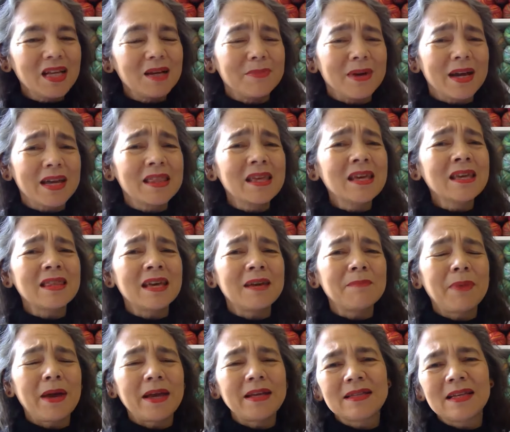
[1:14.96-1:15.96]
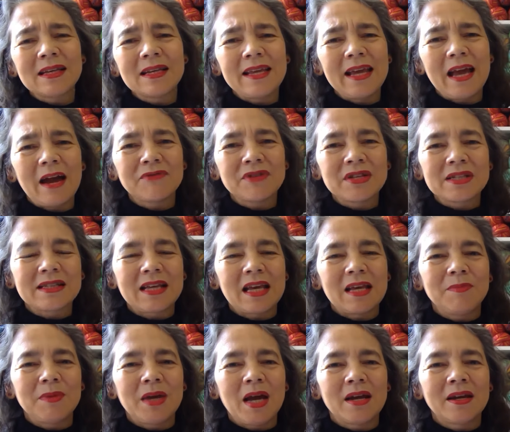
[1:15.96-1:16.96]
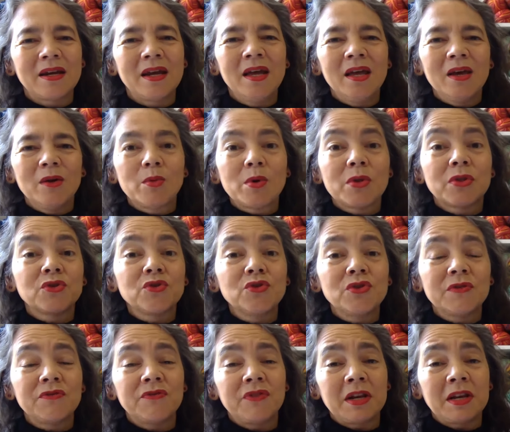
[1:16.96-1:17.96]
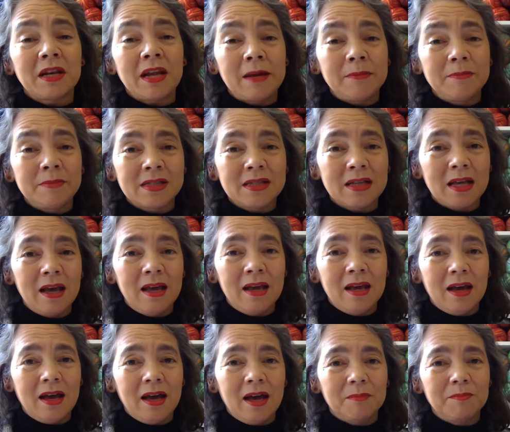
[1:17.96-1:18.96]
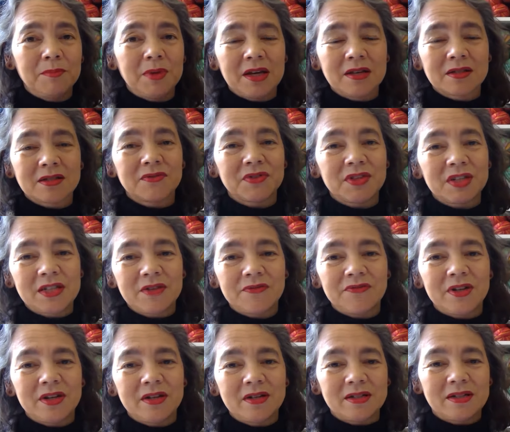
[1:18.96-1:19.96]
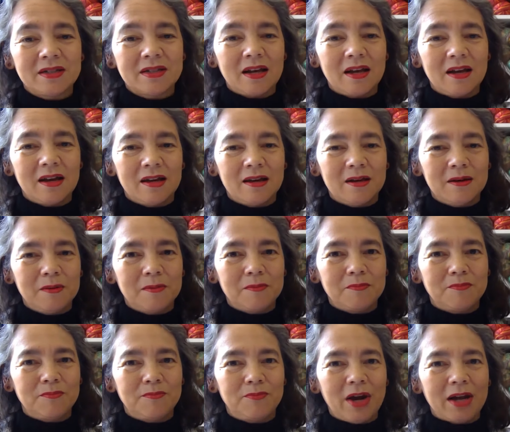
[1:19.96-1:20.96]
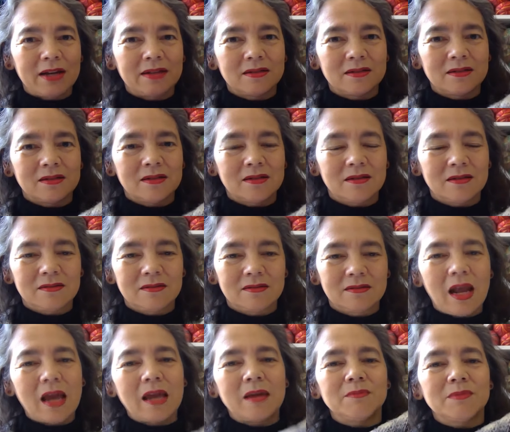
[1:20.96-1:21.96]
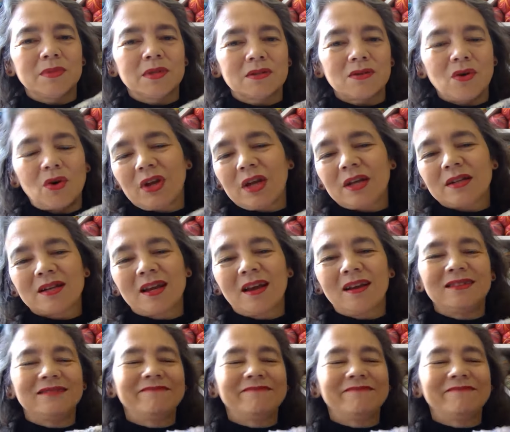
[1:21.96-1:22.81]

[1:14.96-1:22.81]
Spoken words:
But I think they basically have the same yarn with two different names because of the different brand names on it.